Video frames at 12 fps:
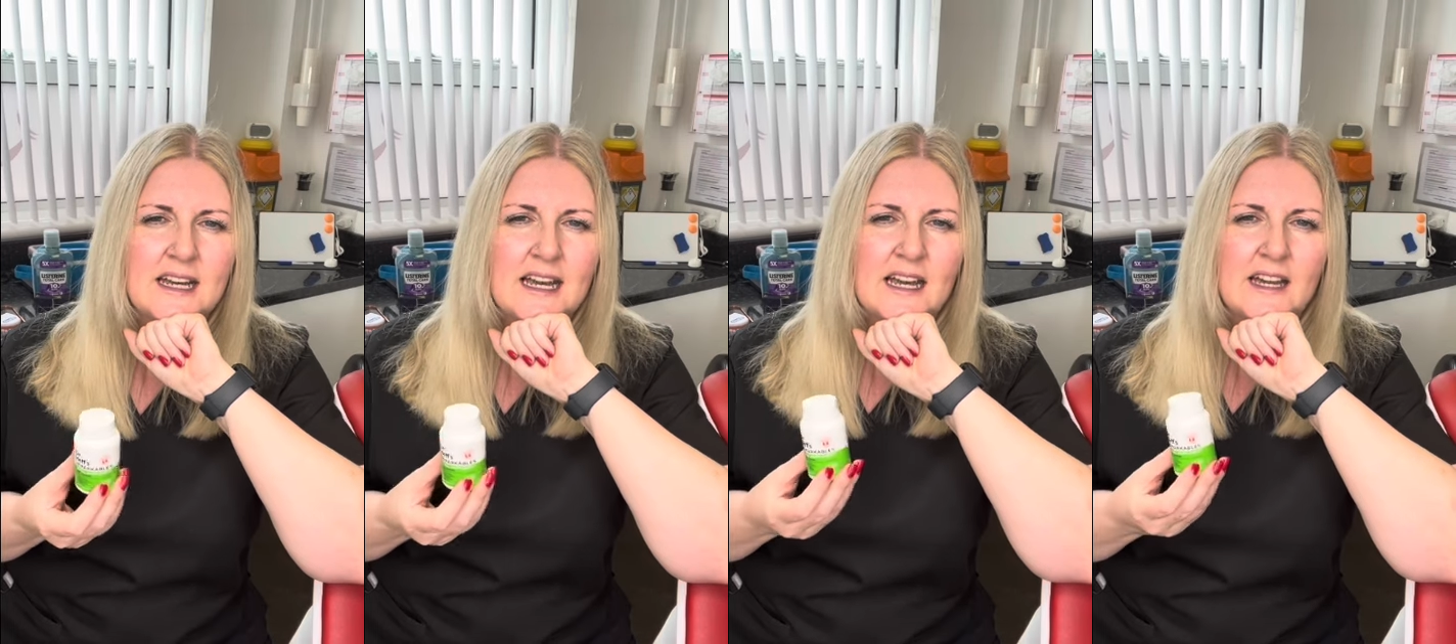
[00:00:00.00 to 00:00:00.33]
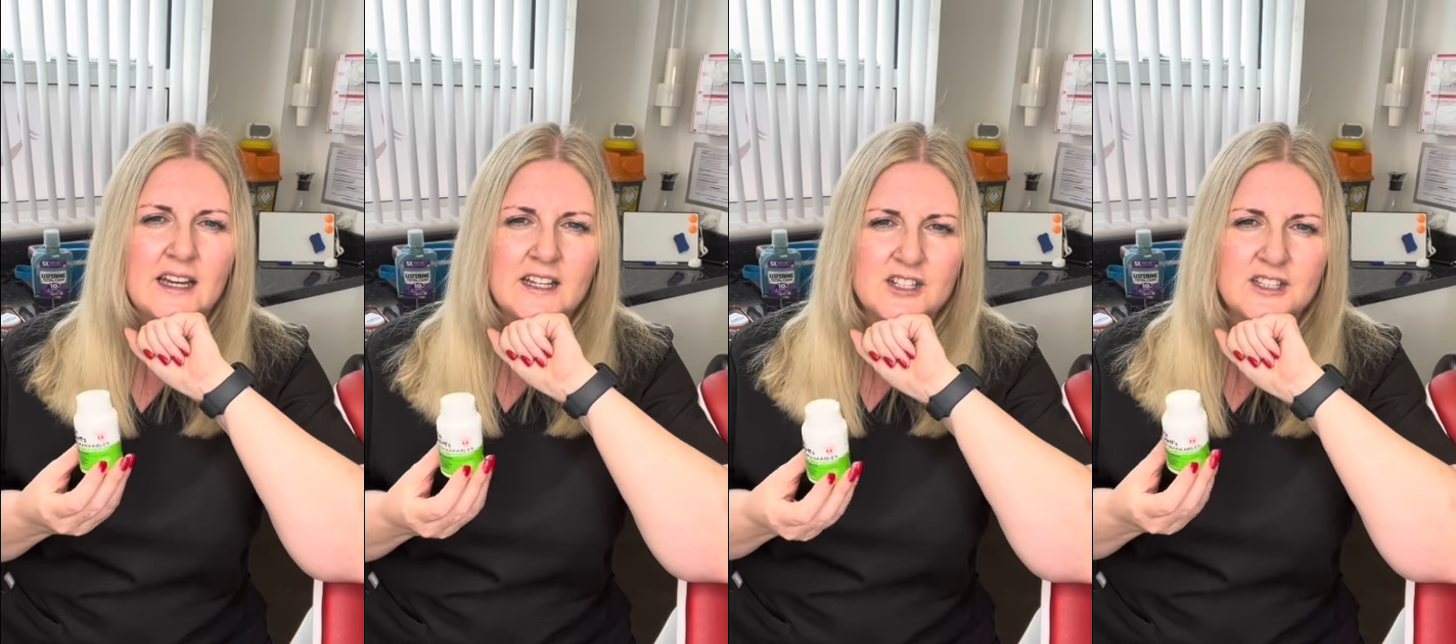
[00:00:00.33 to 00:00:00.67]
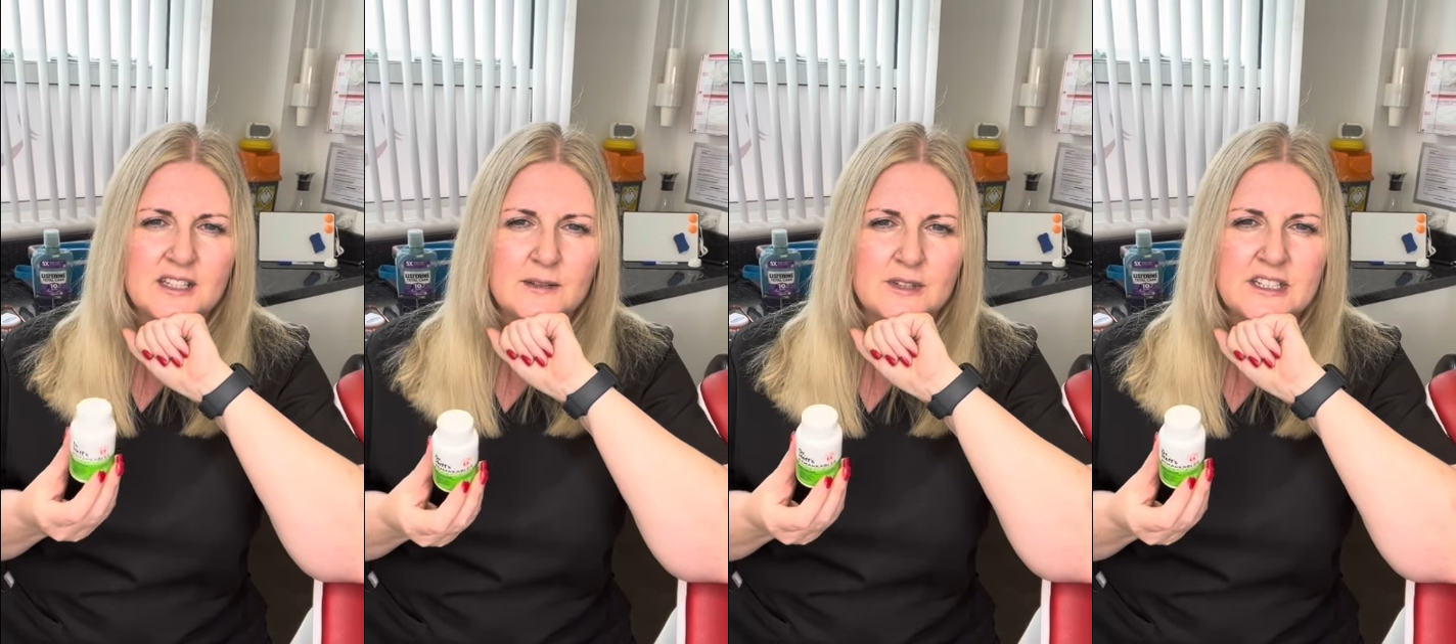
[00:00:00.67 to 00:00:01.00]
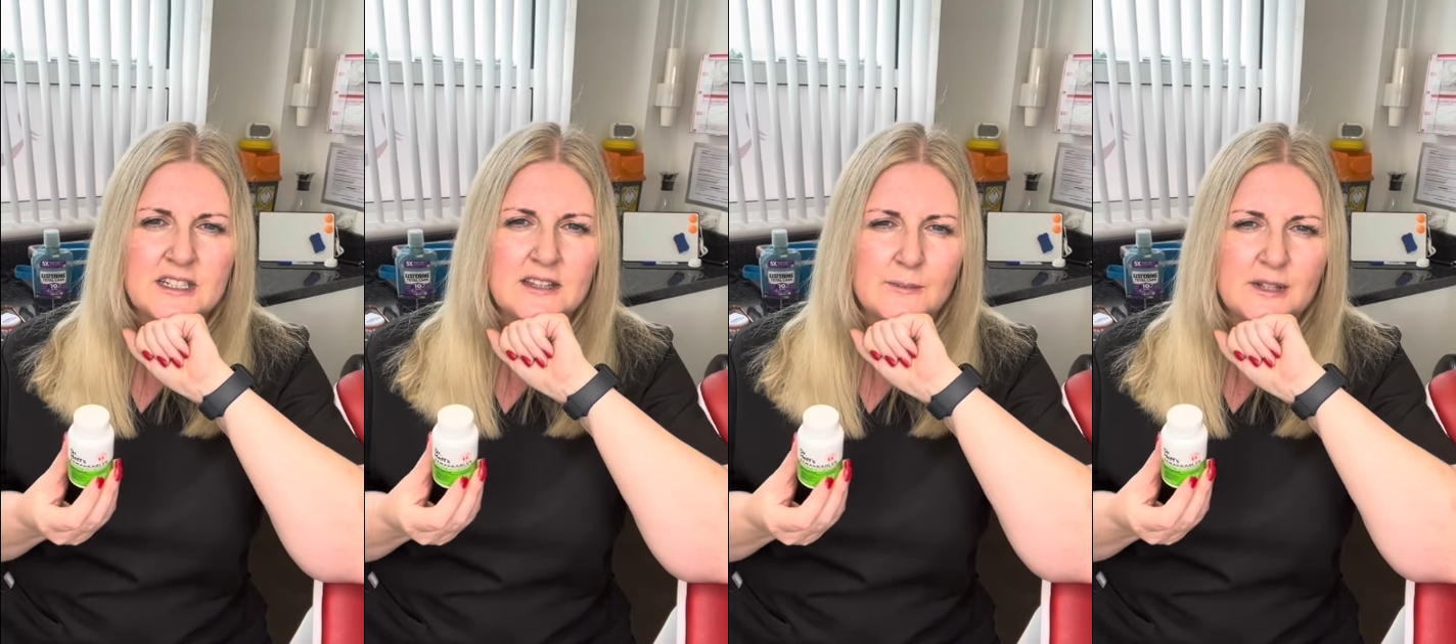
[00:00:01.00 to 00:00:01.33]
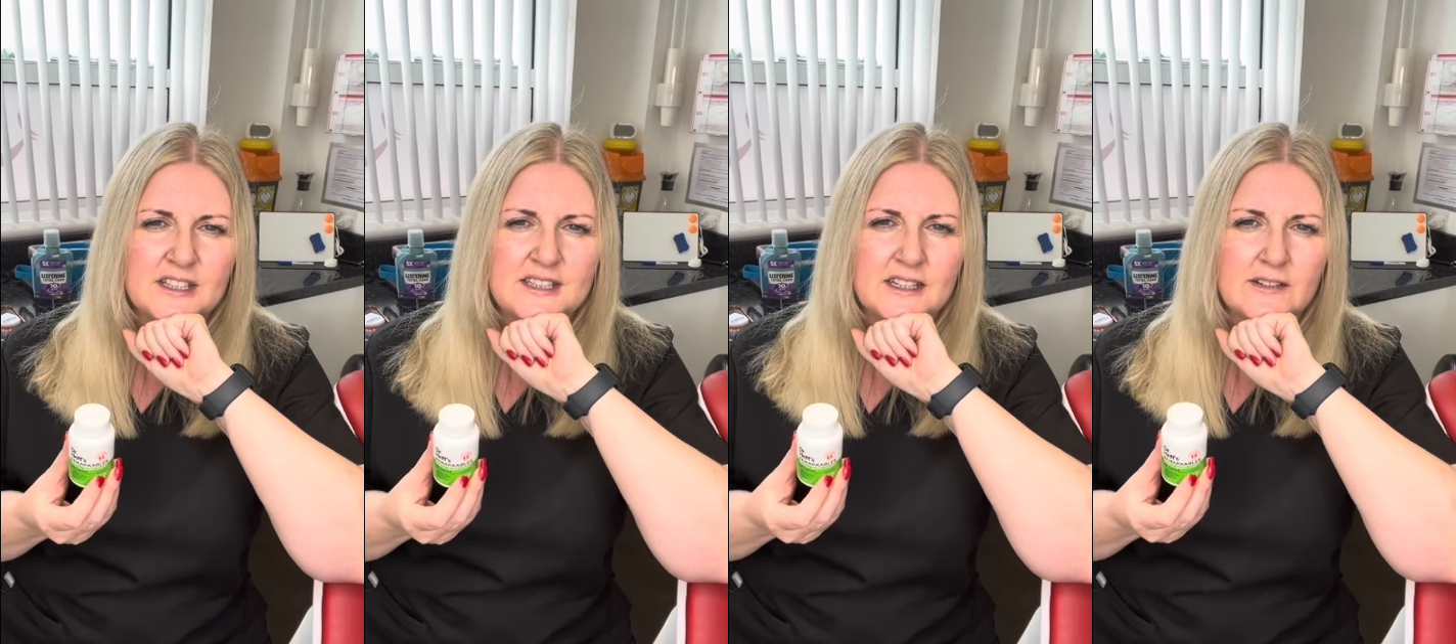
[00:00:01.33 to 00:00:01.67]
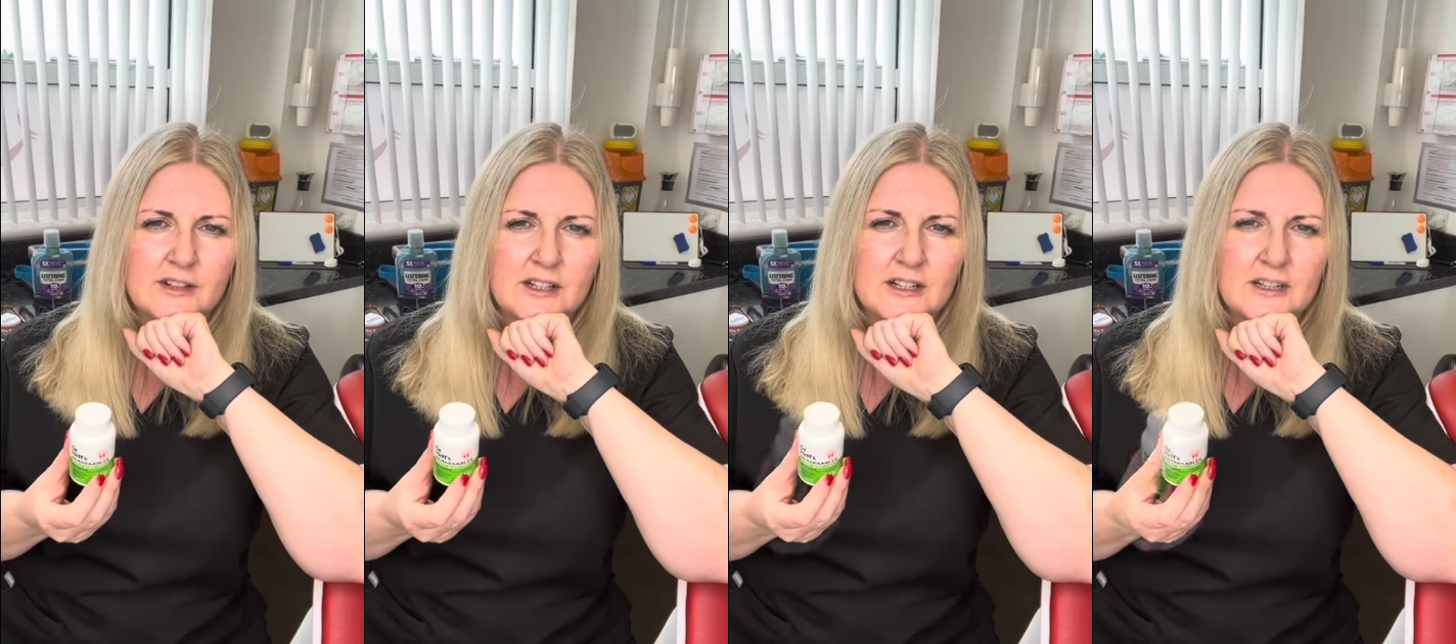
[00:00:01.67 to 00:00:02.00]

and just keep the teeth a bit safer.